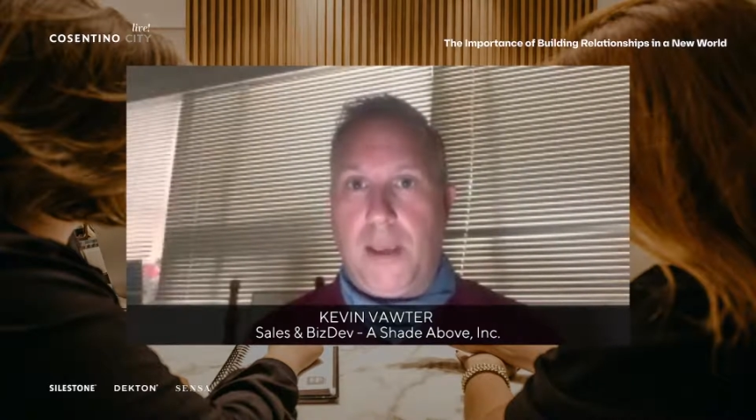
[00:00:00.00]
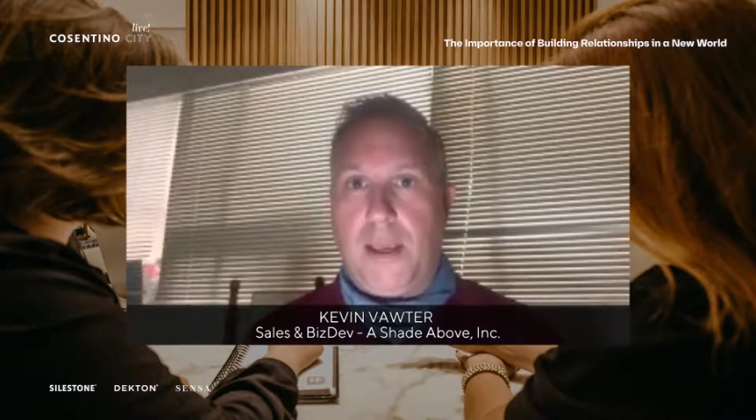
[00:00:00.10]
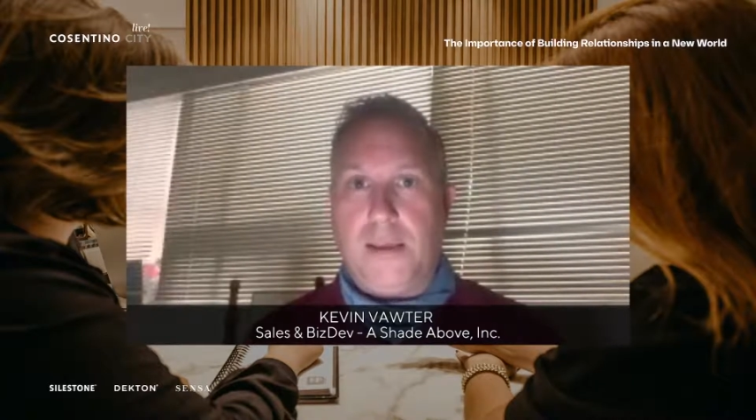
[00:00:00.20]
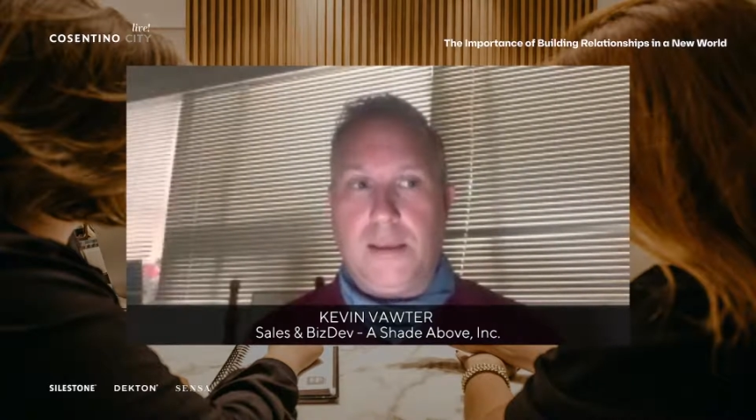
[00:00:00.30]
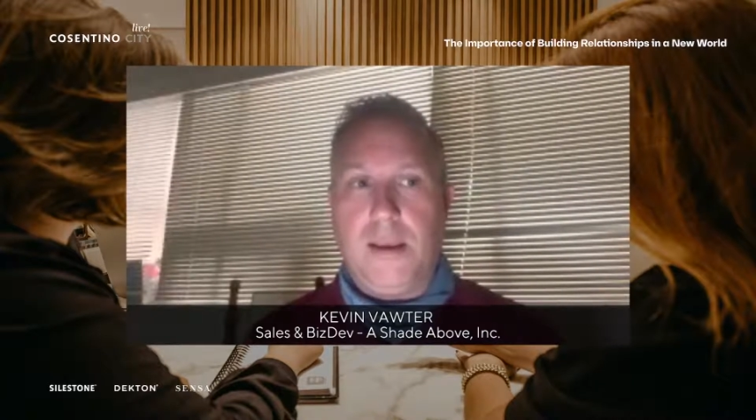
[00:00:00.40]

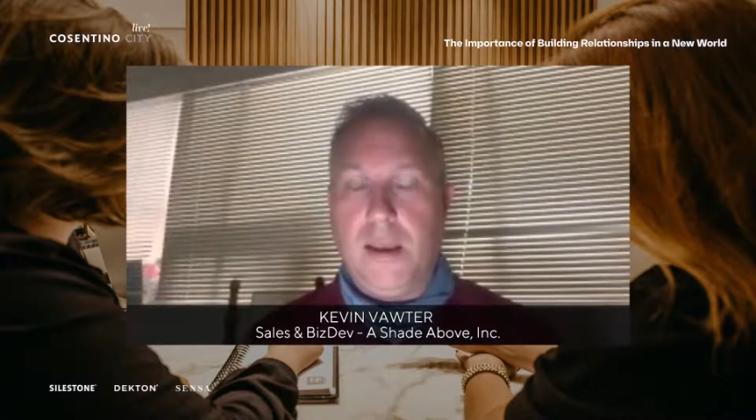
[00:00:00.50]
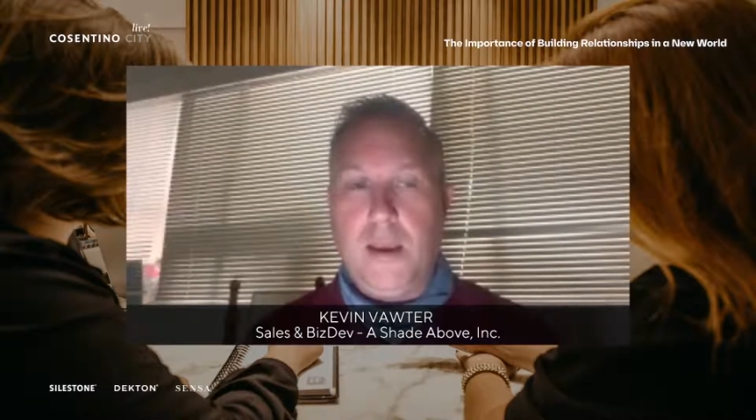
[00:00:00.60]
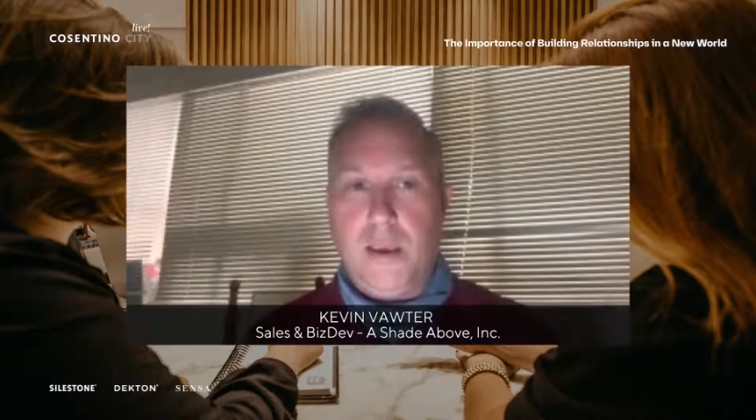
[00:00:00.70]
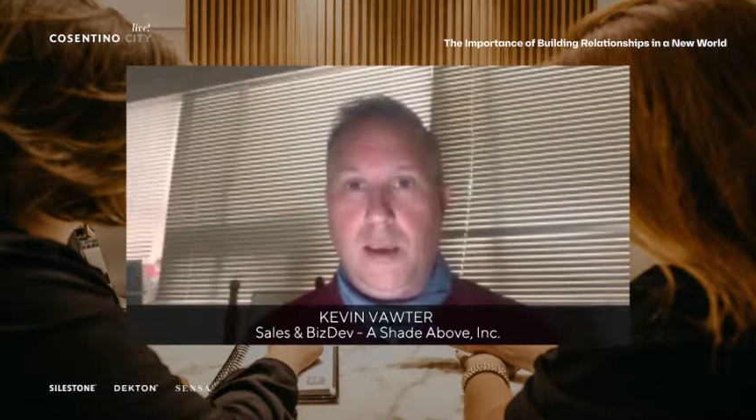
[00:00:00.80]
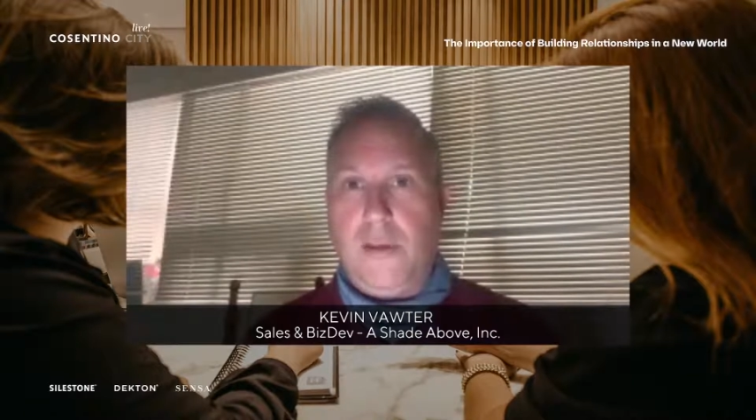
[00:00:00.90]
because,
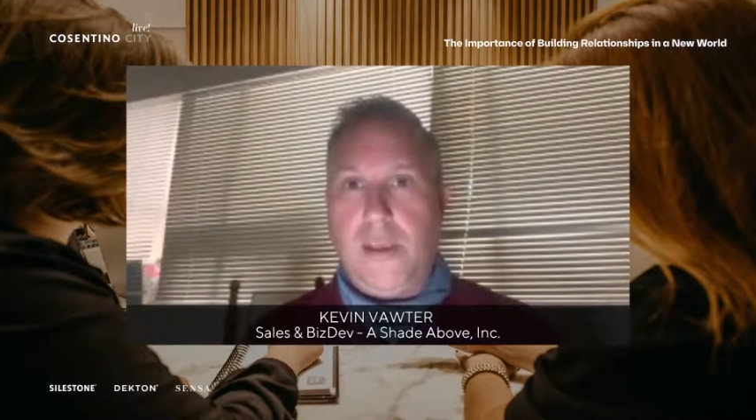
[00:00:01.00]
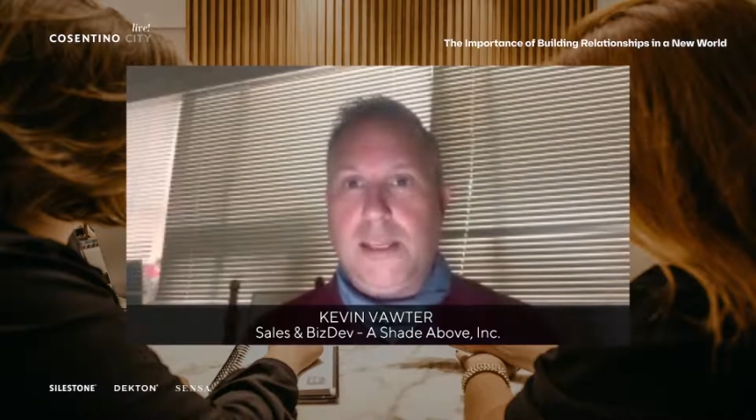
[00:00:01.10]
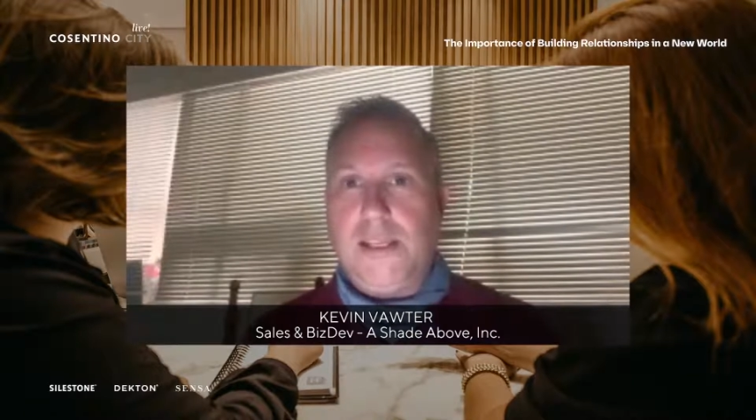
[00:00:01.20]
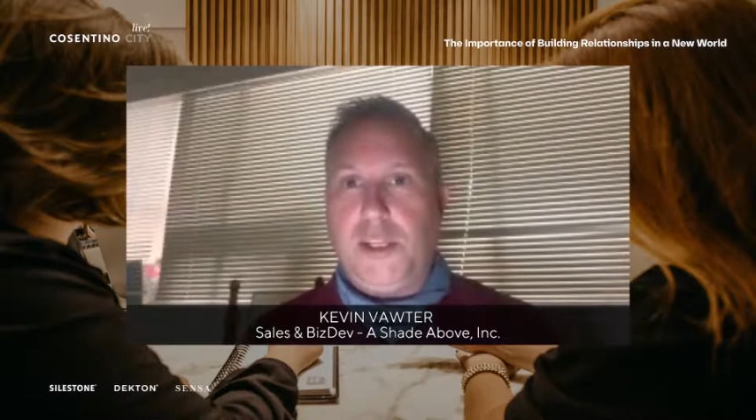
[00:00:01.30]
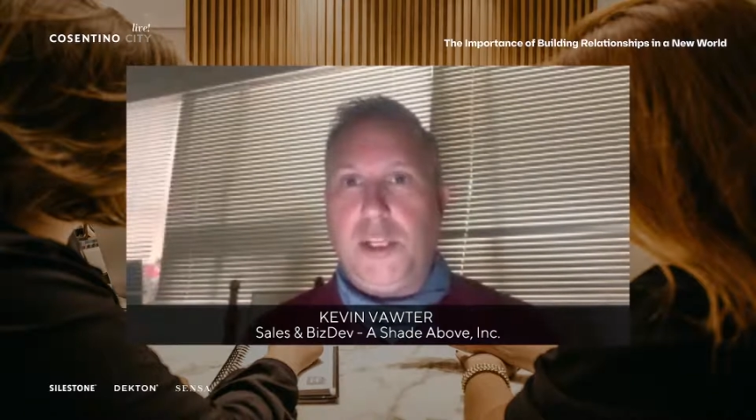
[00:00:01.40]

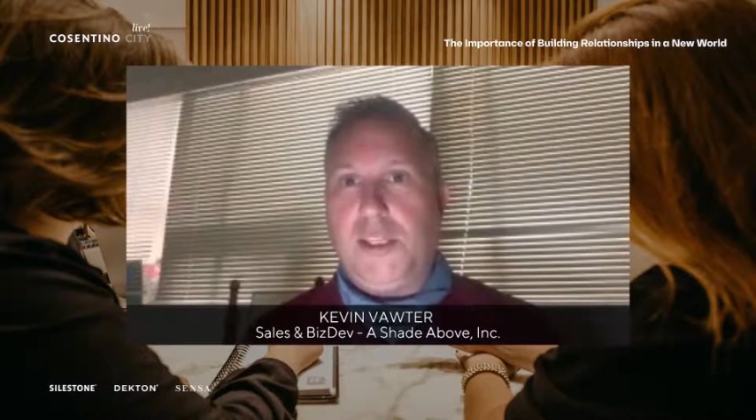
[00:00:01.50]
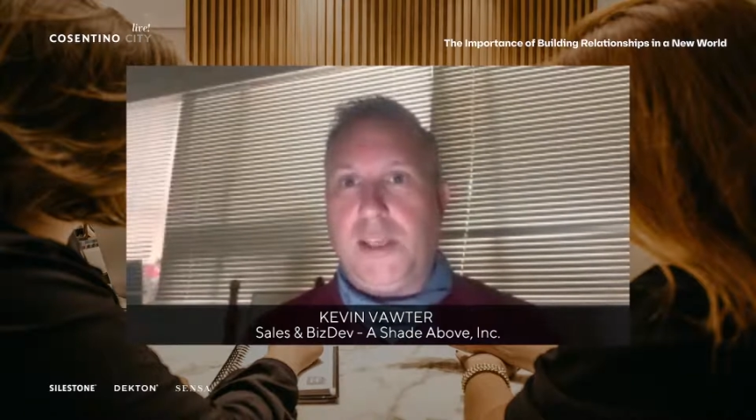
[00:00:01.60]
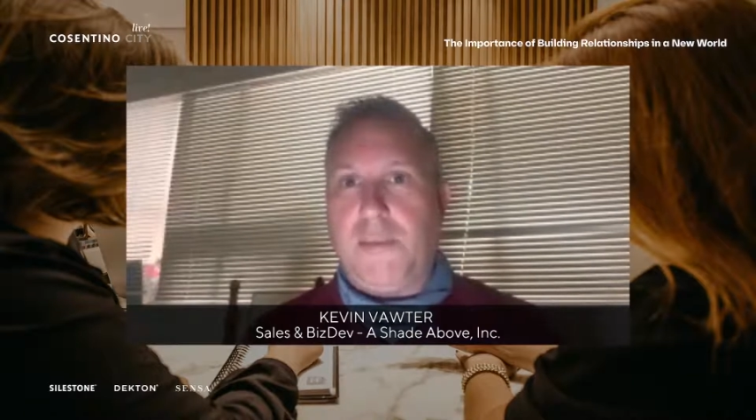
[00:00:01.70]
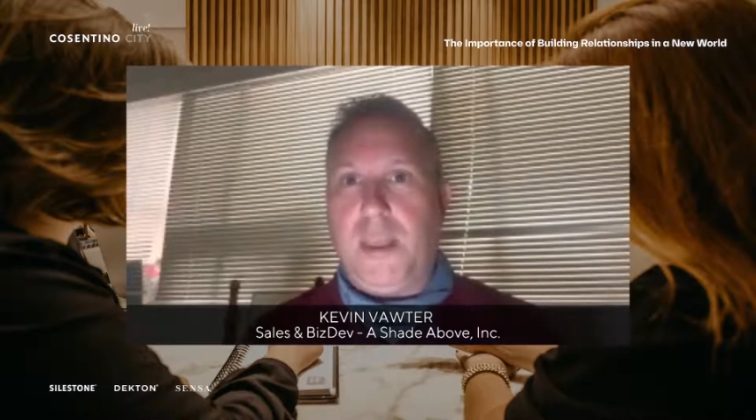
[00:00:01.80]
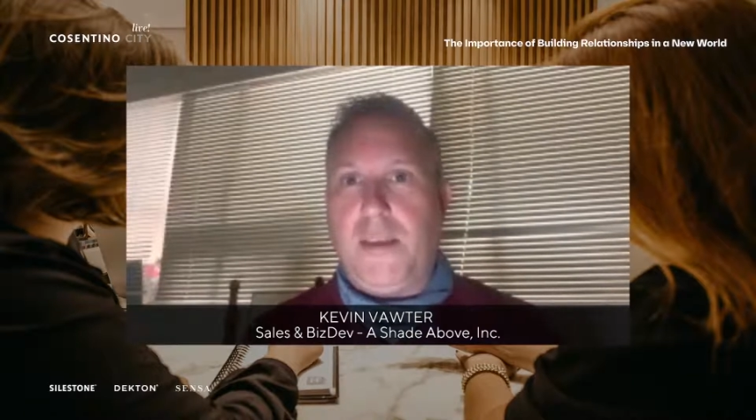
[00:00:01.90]
this isn't
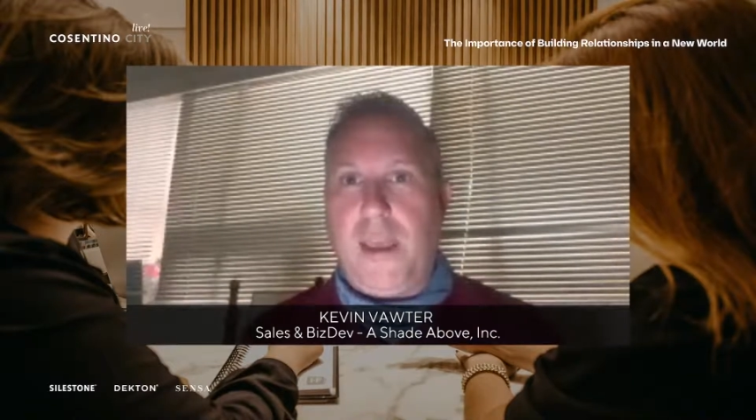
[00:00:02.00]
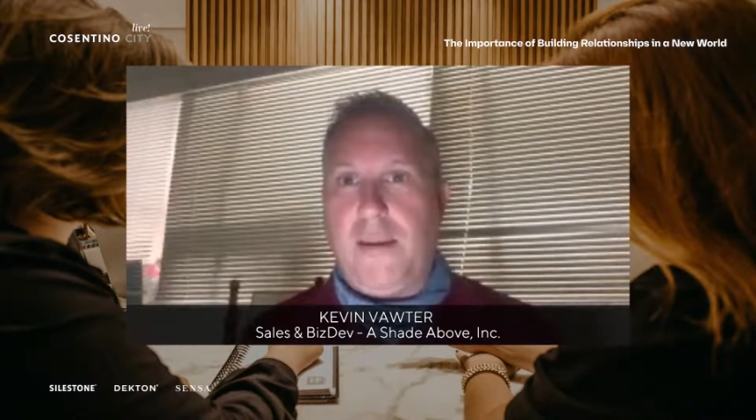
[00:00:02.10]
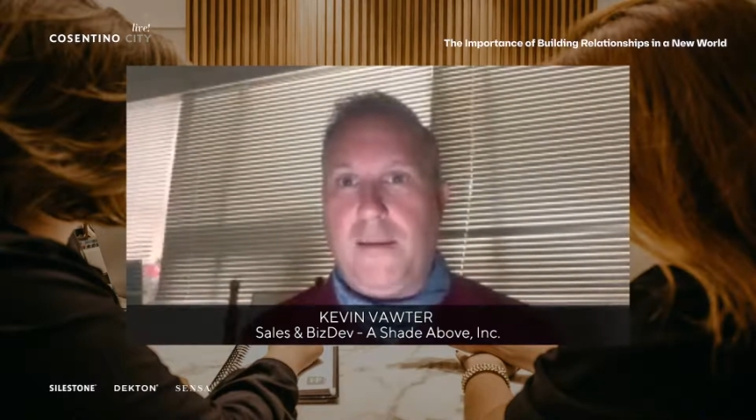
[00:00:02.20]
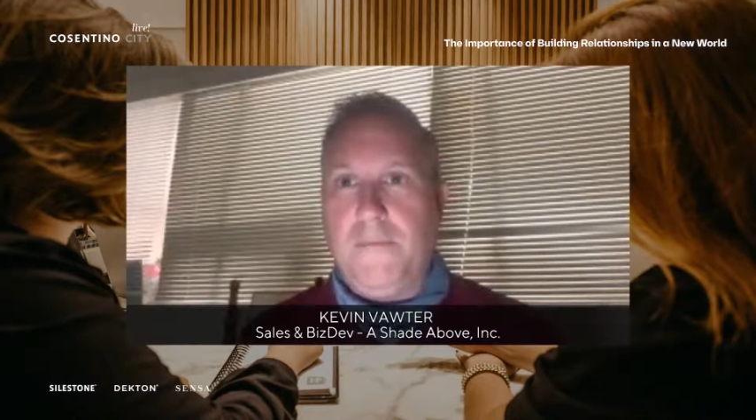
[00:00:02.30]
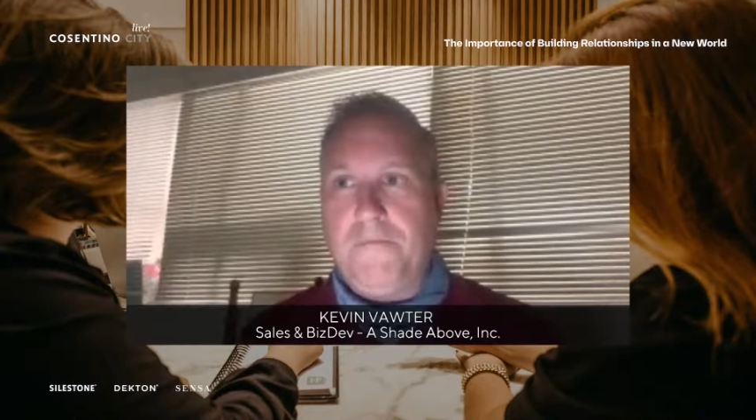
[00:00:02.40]
just something that,